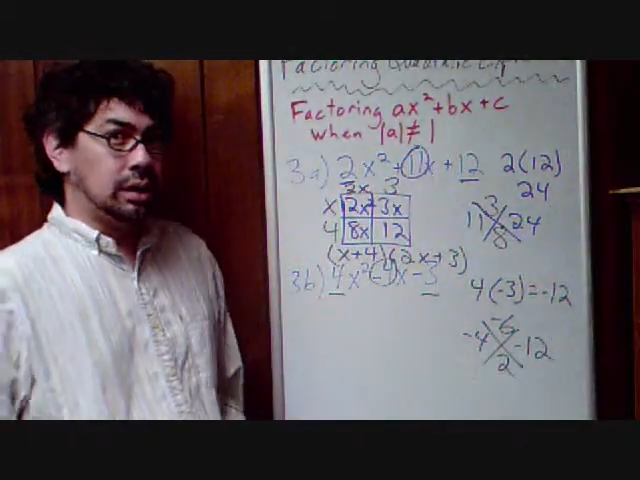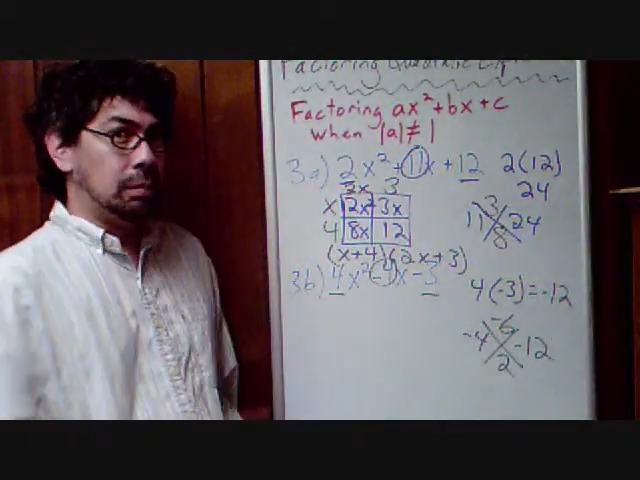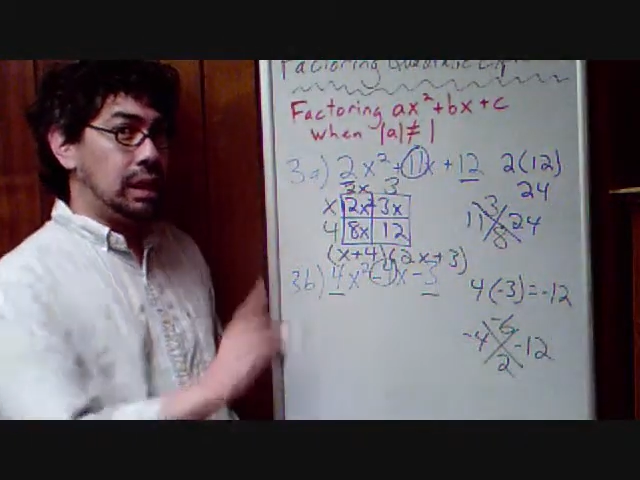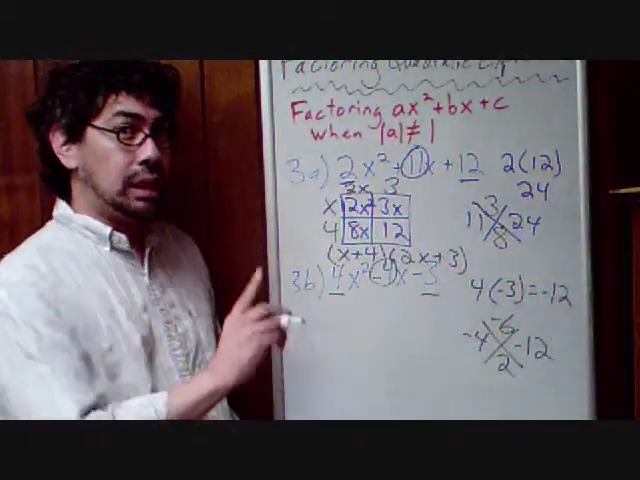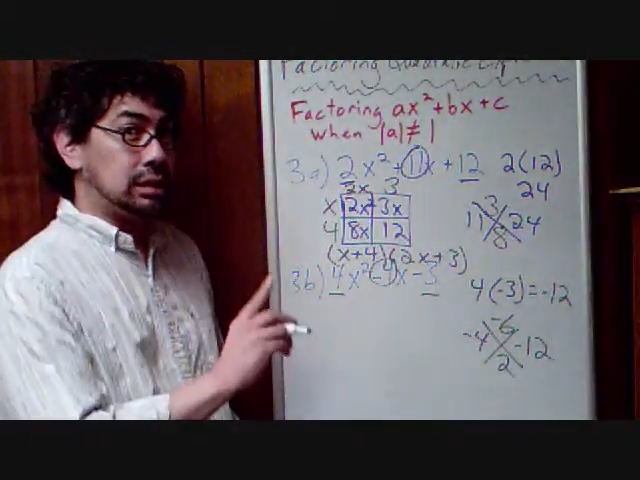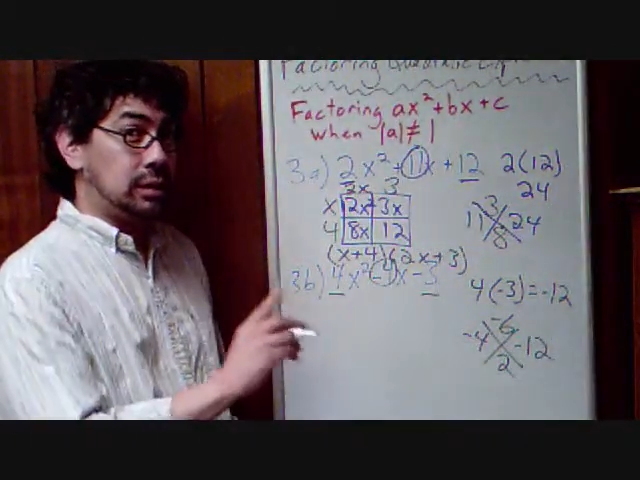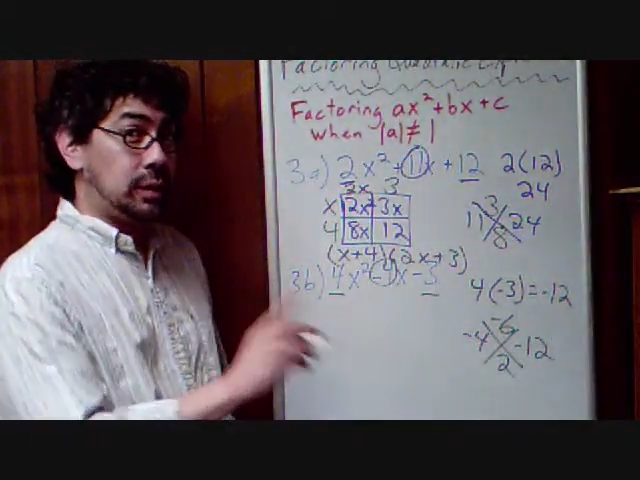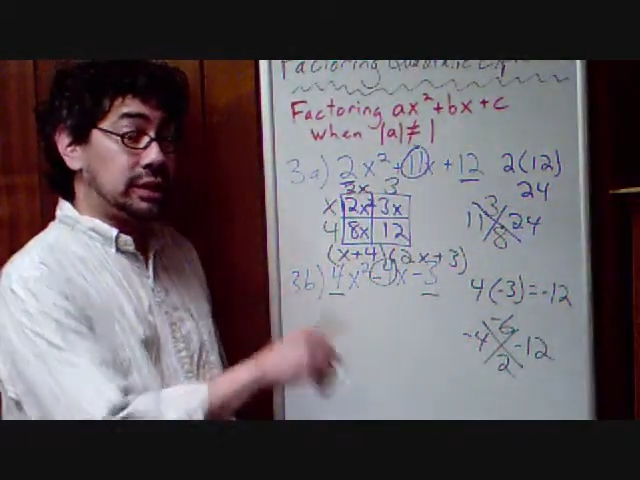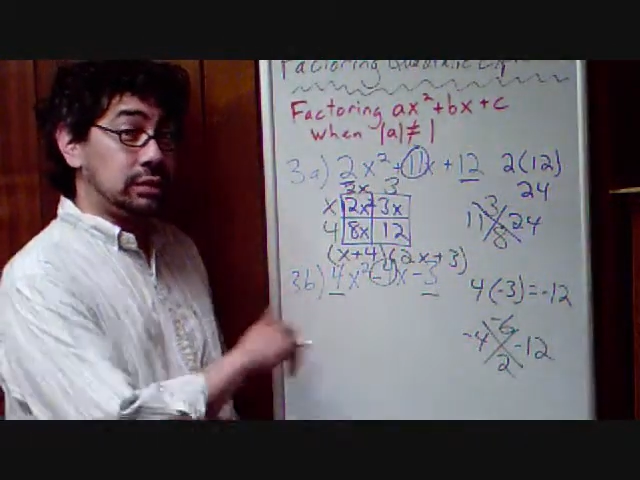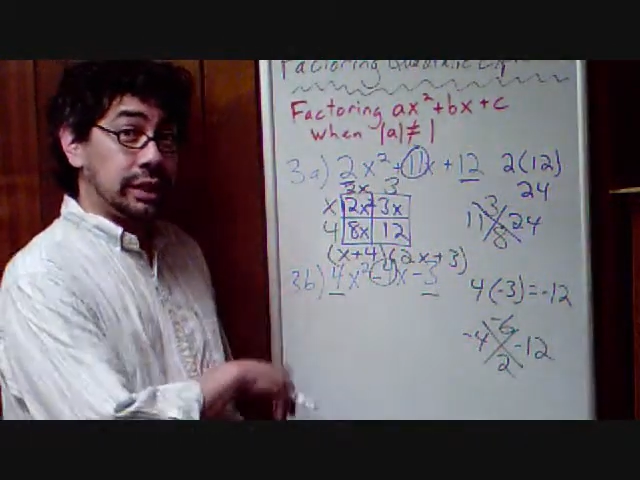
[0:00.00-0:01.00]
But, do I
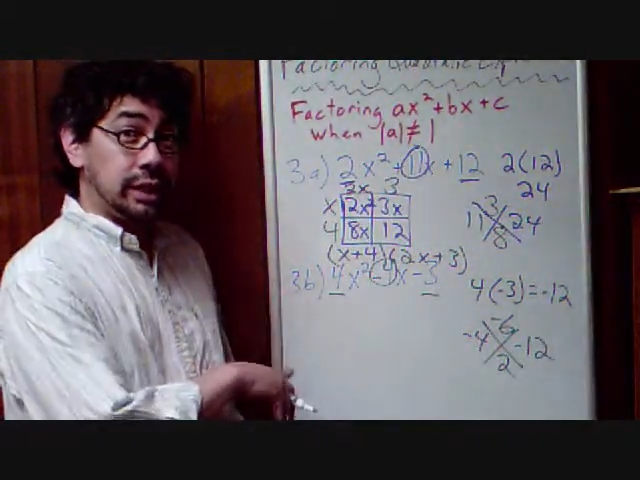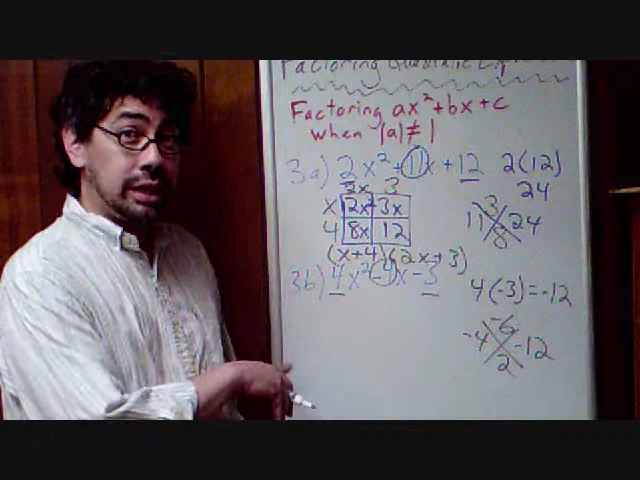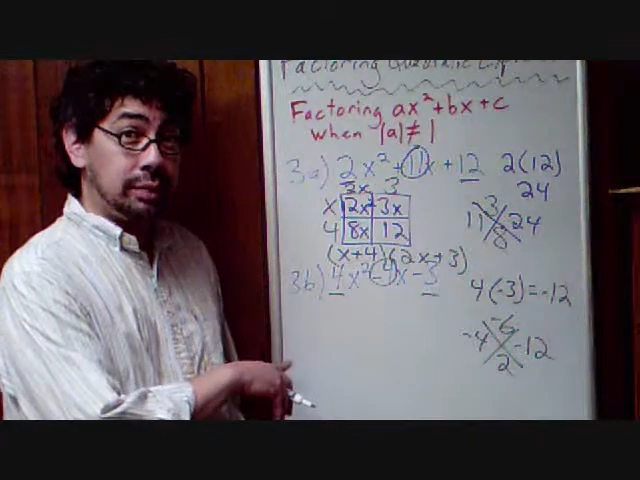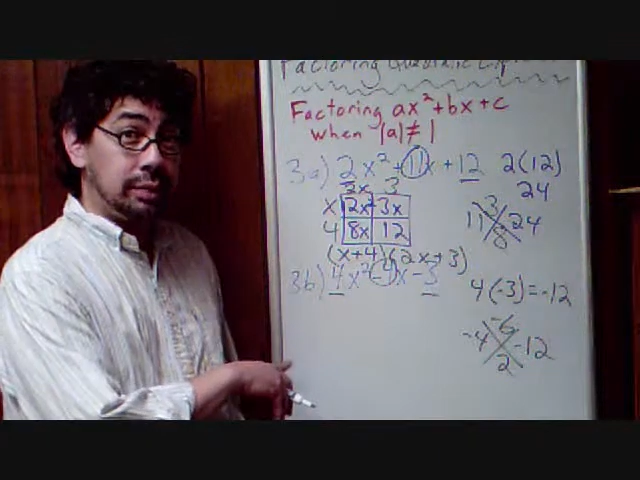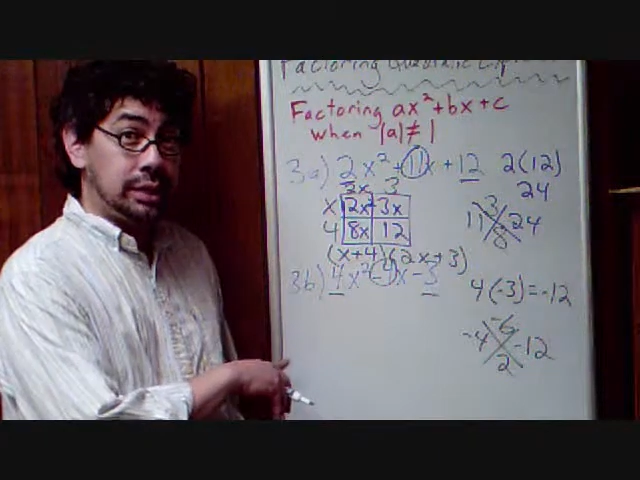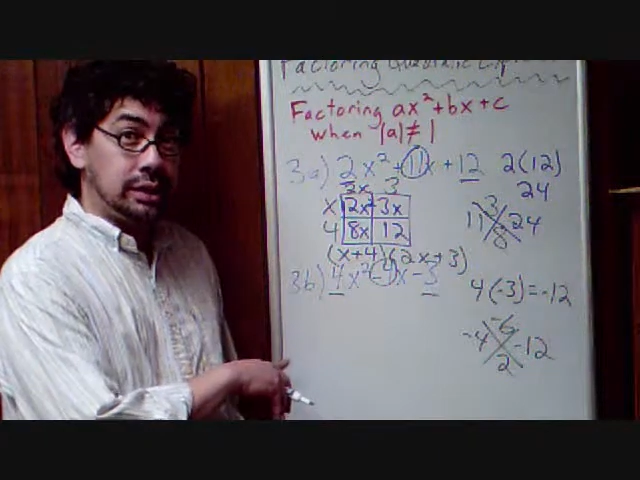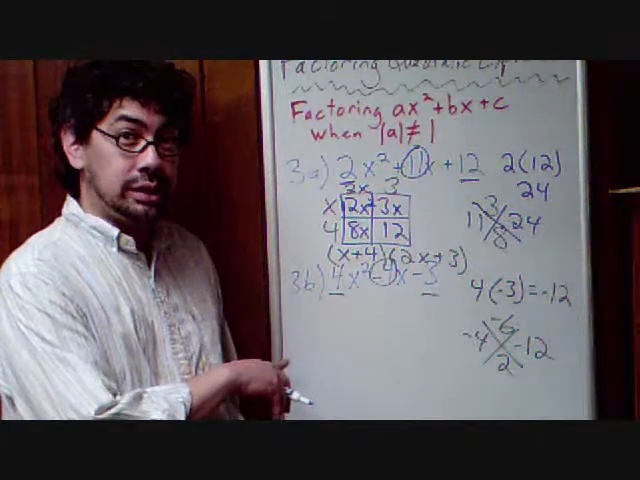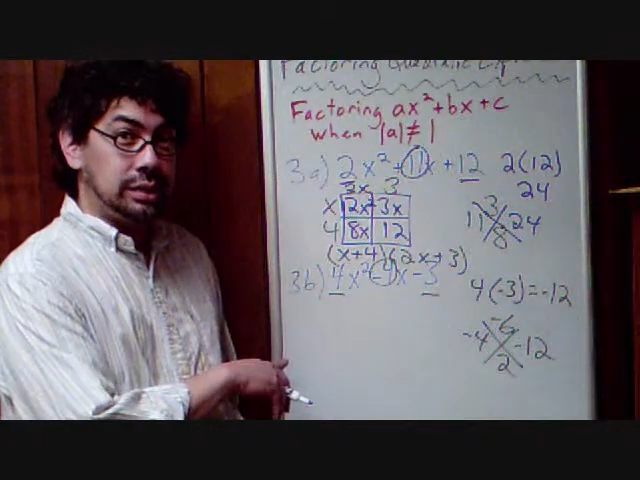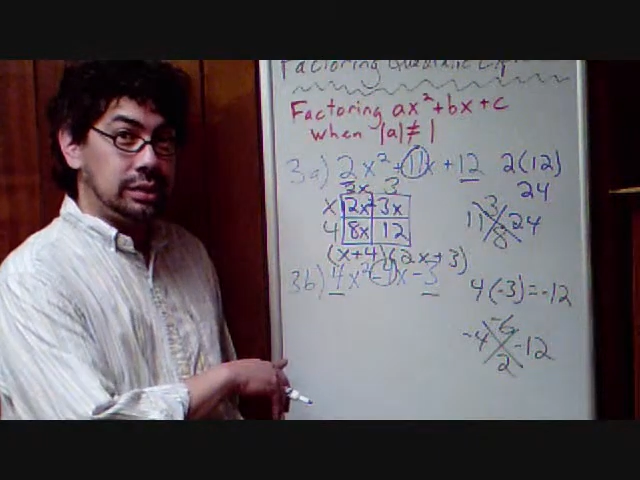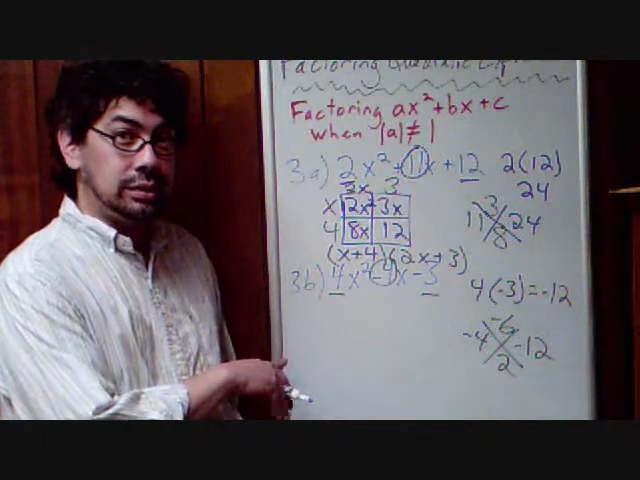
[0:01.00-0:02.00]
just write that in
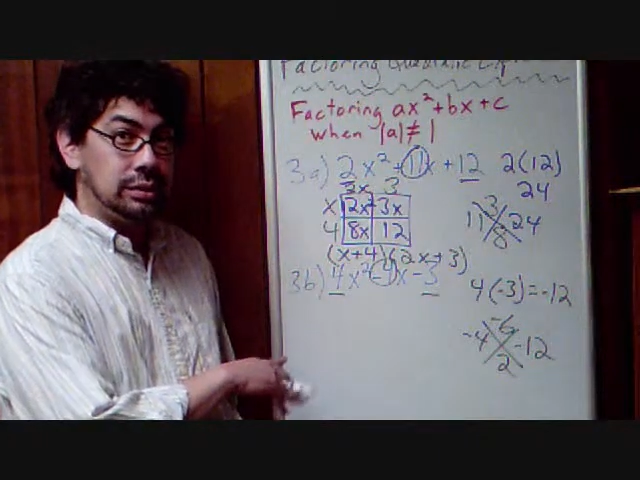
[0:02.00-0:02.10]
parentheses?